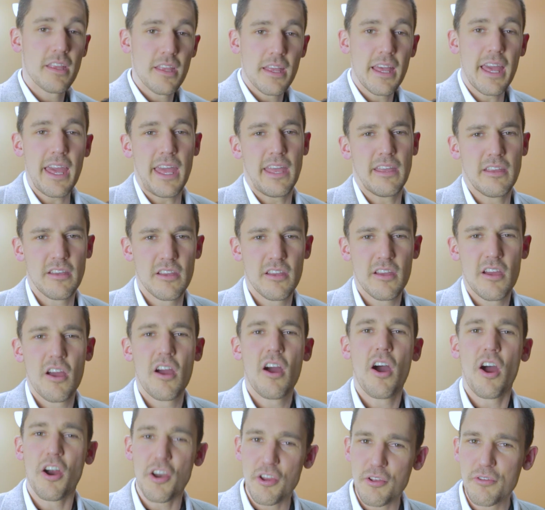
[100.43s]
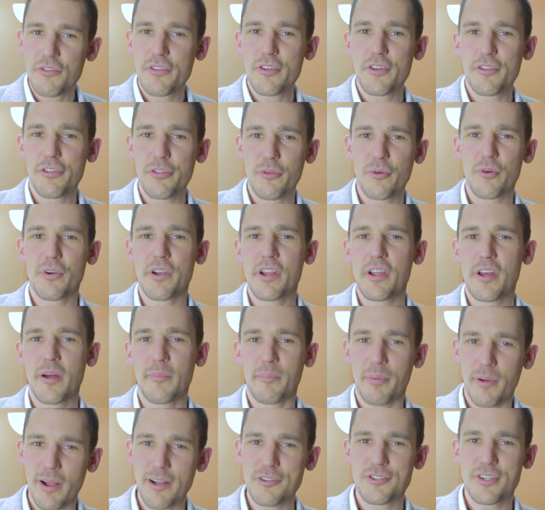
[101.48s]
Hey, are you the authority
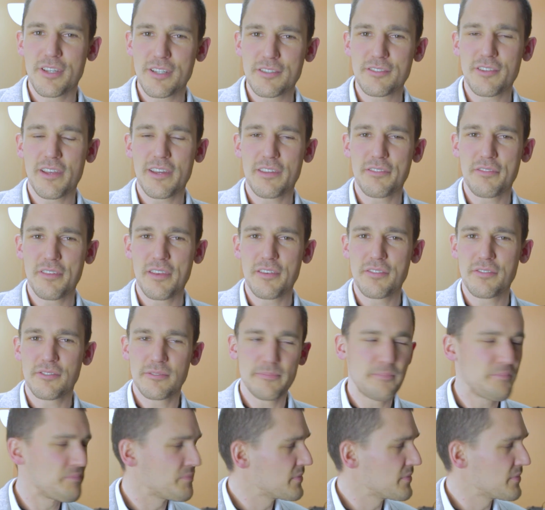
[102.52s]
on projects like this?